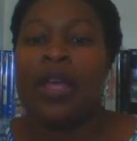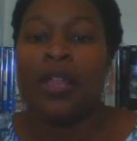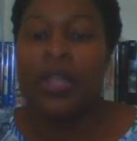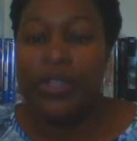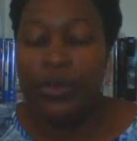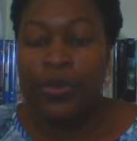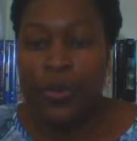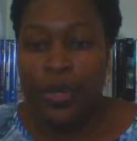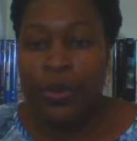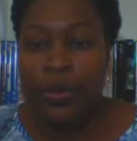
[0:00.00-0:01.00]
This
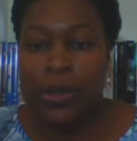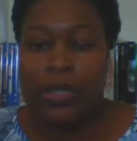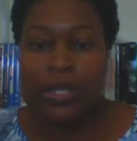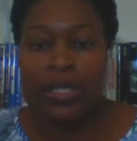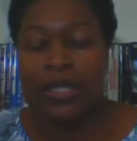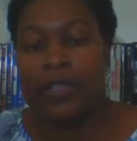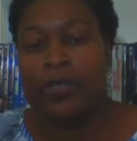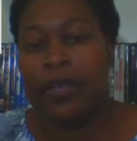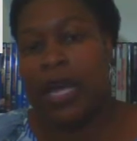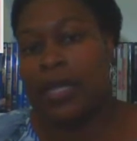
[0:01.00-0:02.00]
review will consist of
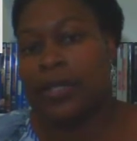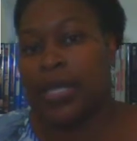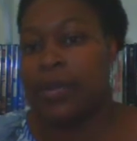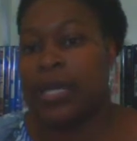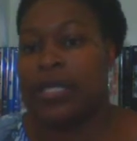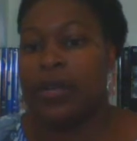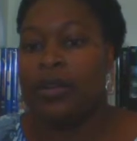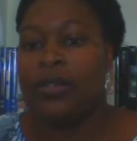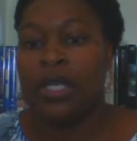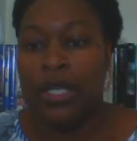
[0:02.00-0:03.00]
me asking
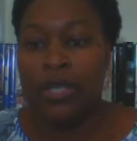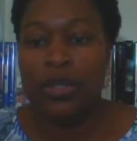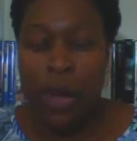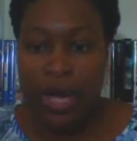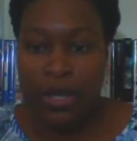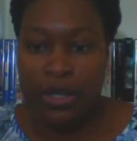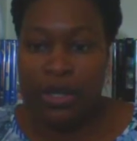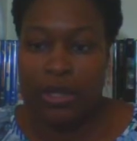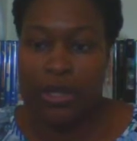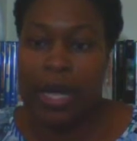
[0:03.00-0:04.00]
myself 10
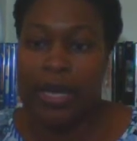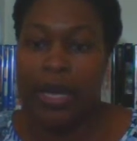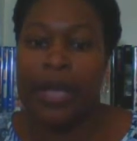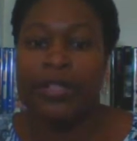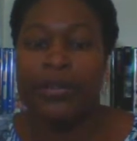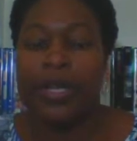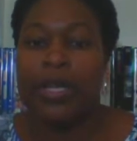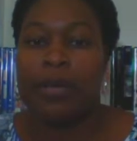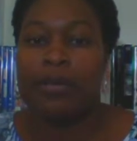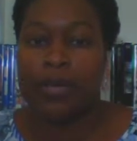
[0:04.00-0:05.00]
questions and answering
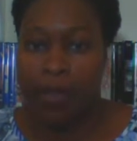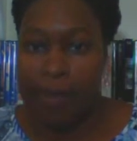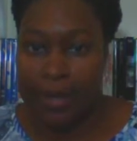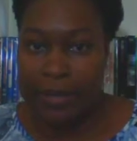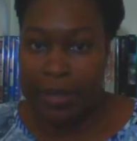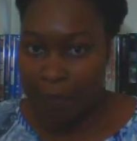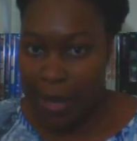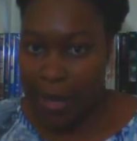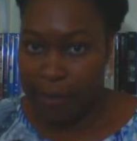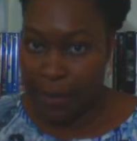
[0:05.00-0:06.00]
them to the best of
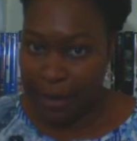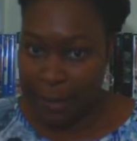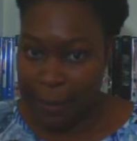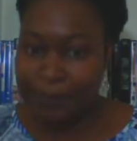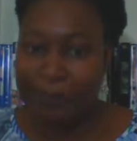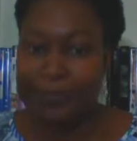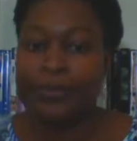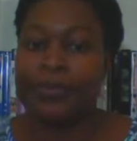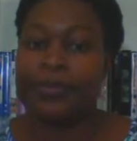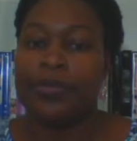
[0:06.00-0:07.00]
my ability.
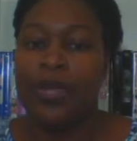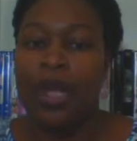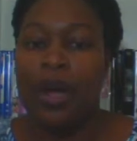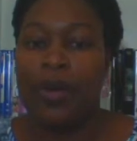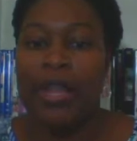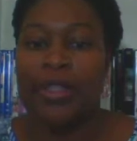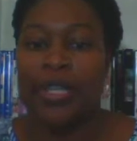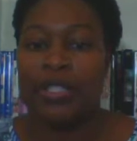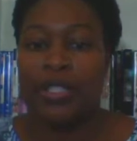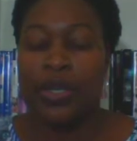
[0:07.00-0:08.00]
All right
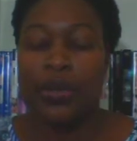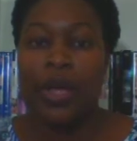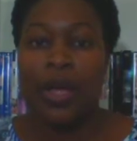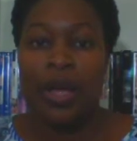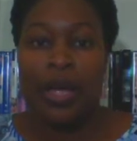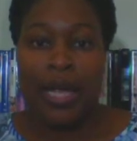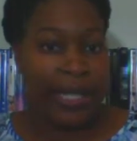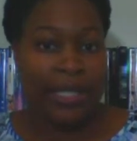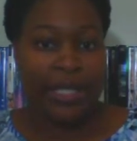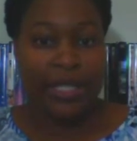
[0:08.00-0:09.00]
then, so
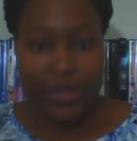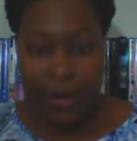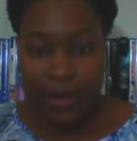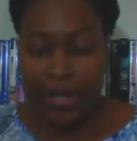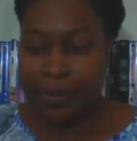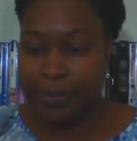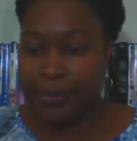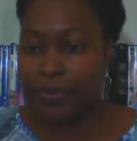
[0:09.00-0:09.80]
let's get started.